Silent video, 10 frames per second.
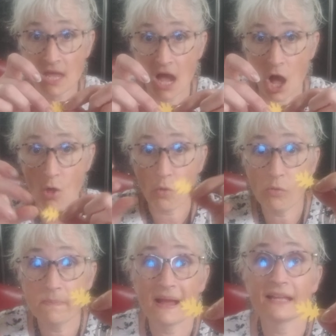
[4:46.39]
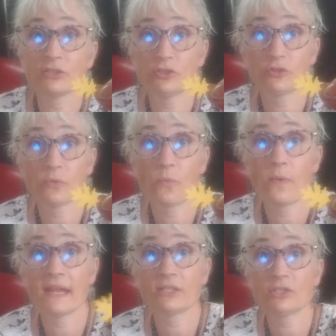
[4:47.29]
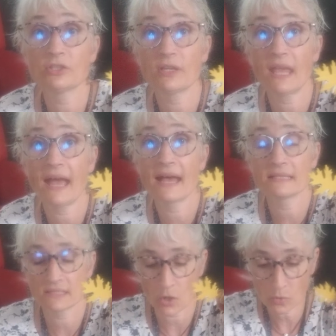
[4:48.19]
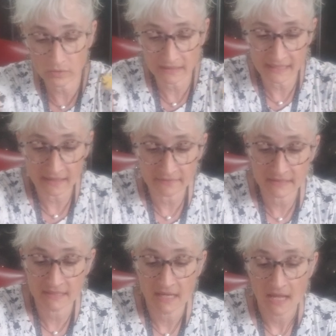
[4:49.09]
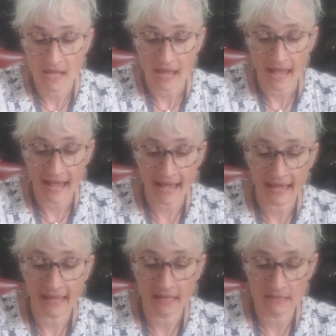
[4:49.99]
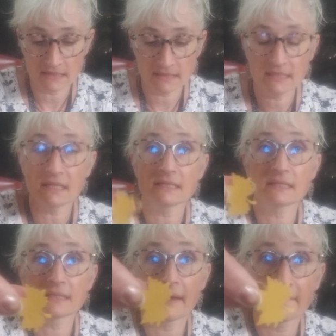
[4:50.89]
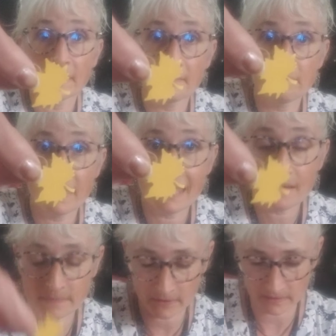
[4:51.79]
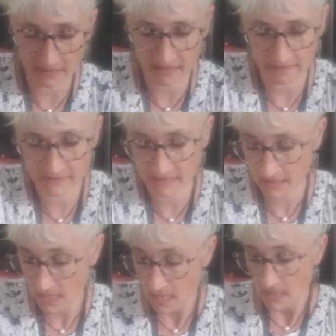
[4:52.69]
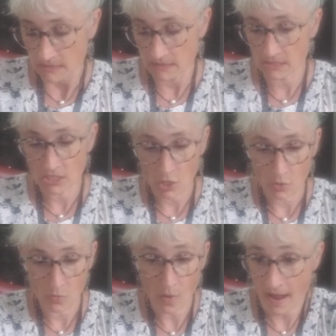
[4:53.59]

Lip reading: hole punch, which has oak leaves and some maple leaves. So